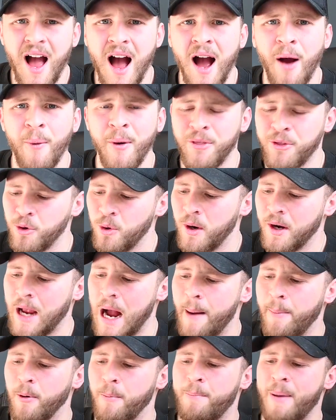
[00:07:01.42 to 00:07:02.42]
I went through a
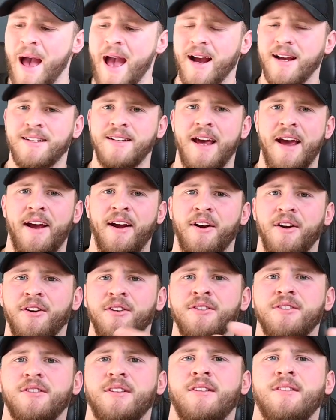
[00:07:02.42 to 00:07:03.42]
couple pec
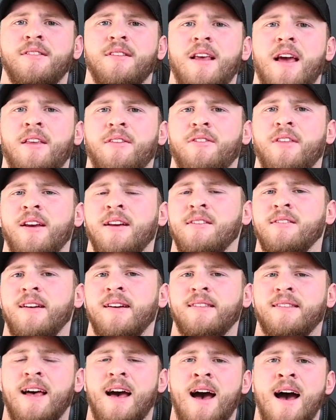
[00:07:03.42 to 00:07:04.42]
tears and, and things
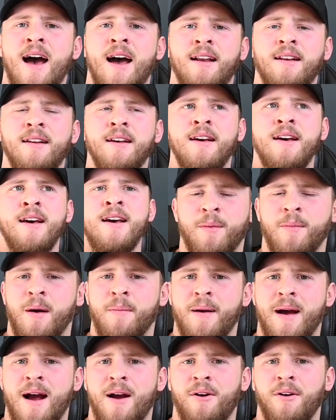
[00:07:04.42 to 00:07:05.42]
like that in my
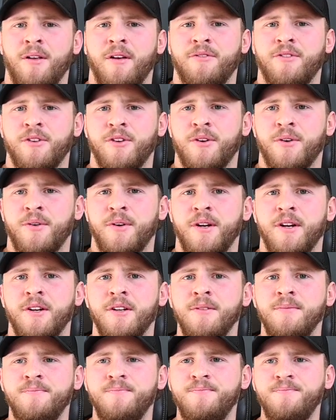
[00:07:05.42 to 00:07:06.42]
powerlifting
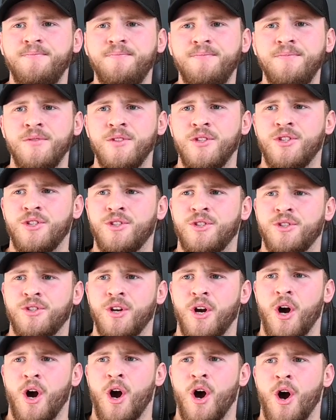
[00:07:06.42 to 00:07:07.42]
career.
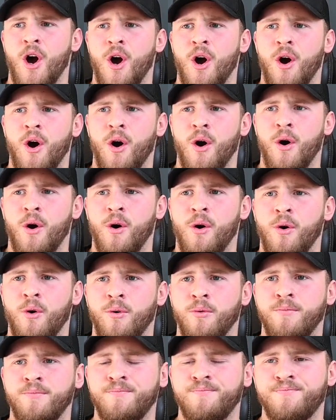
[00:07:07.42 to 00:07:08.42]

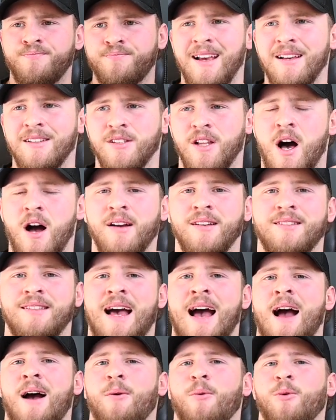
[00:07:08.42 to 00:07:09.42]
So as long as
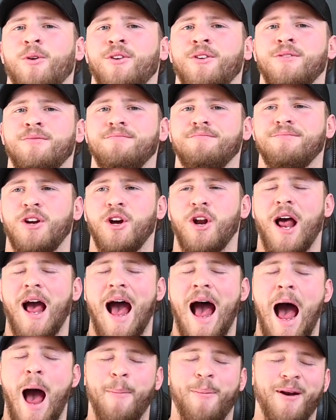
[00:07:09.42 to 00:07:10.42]
that weren't gonna
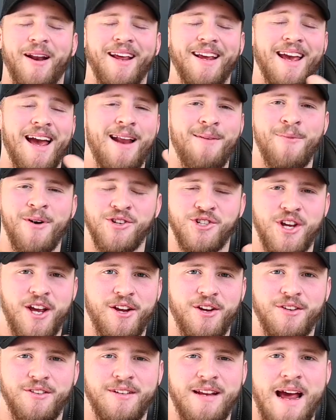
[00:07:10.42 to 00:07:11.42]
happen again, which I
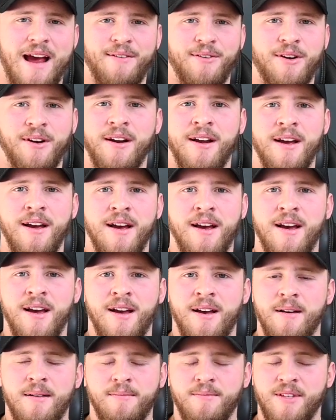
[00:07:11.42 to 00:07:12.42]
could never
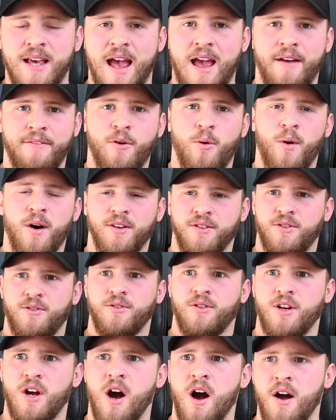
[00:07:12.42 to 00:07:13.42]
say if it was
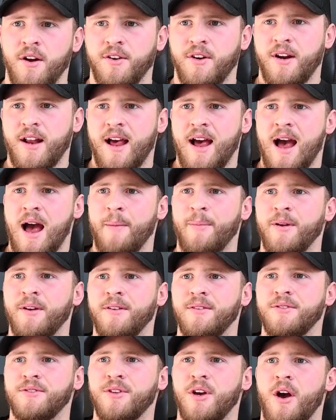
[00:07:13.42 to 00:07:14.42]
or not gonna
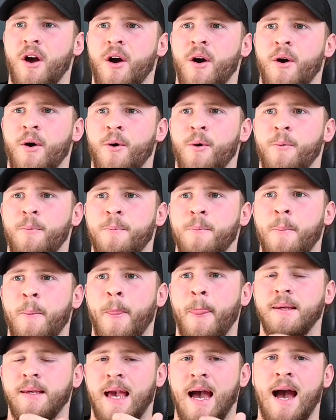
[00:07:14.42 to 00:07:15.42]
happen. So
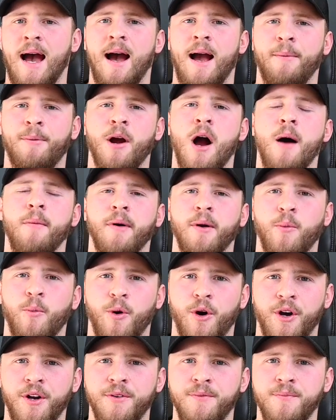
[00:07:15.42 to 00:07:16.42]
yeah, I probably
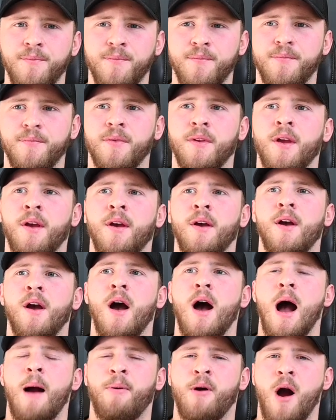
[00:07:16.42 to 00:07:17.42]
would.
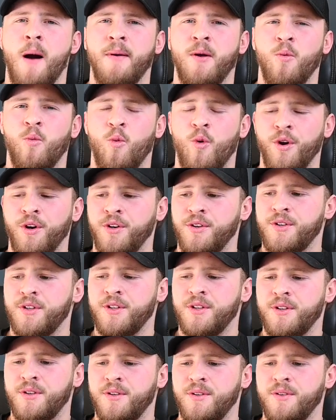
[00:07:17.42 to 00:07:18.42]
I probably wouldn't
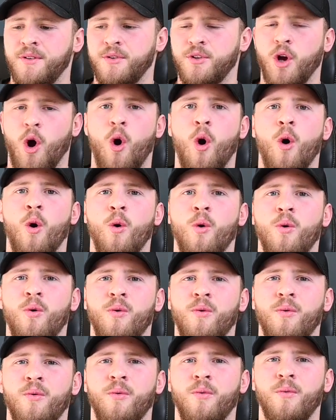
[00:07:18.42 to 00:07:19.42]

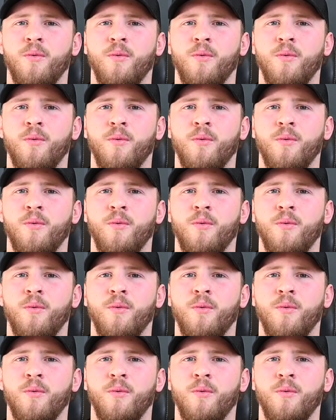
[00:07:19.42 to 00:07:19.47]
go